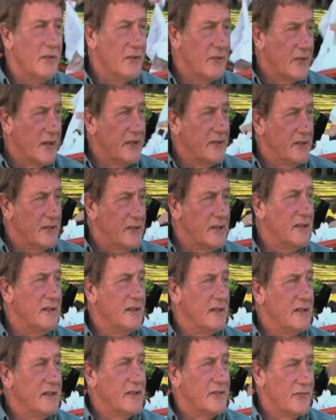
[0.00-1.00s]
We've got
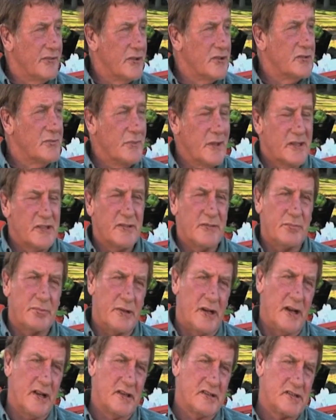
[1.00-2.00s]
a diverse mix of
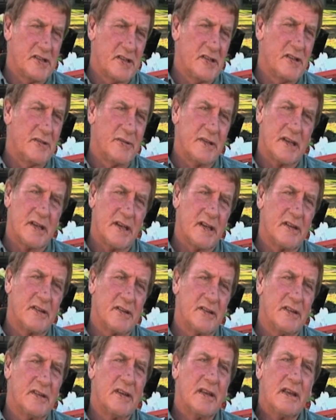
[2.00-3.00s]
products here, and we get a
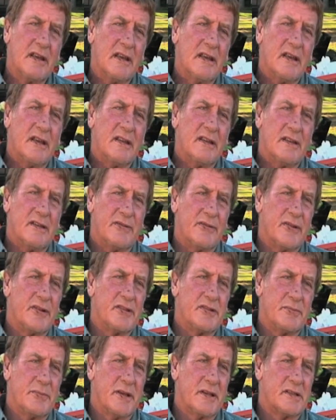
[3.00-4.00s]
good
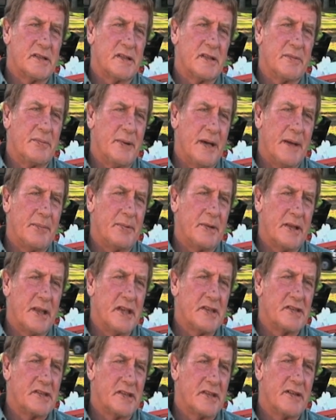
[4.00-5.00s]
diverse mix of the
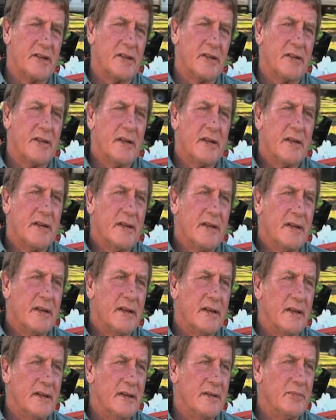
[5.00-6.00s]
population here.
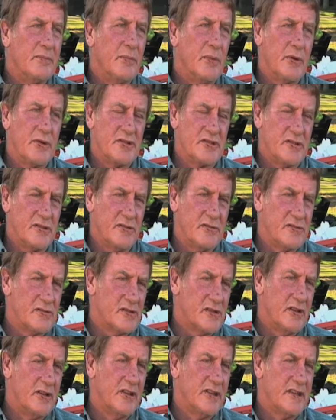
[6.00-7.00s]
More
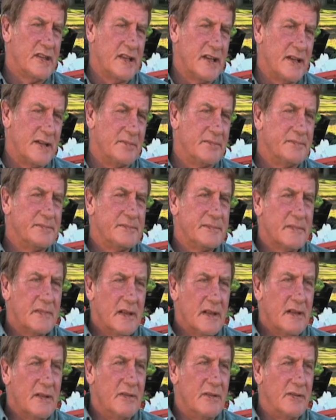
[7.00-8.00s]
students all the time.
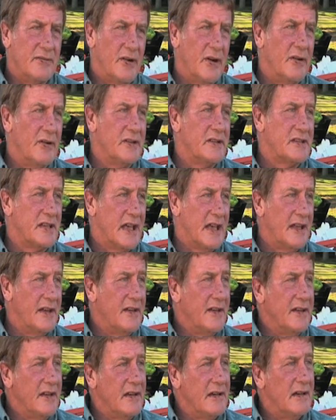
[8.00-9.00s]
We've always had
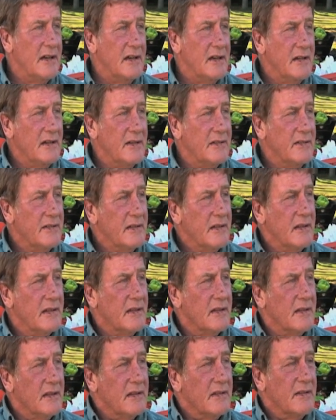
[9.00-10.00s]

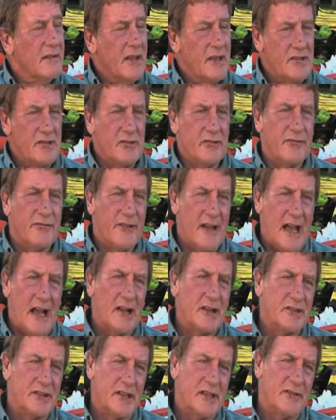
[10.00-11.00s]
SU
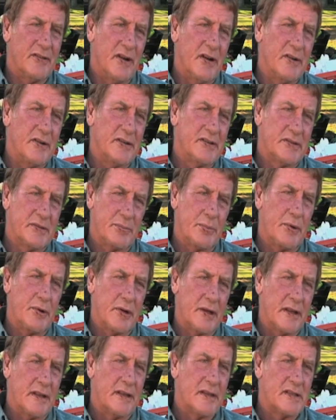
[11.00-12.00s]
faculty have always
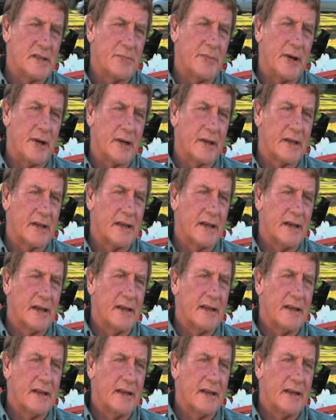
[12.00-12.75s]
supported this market.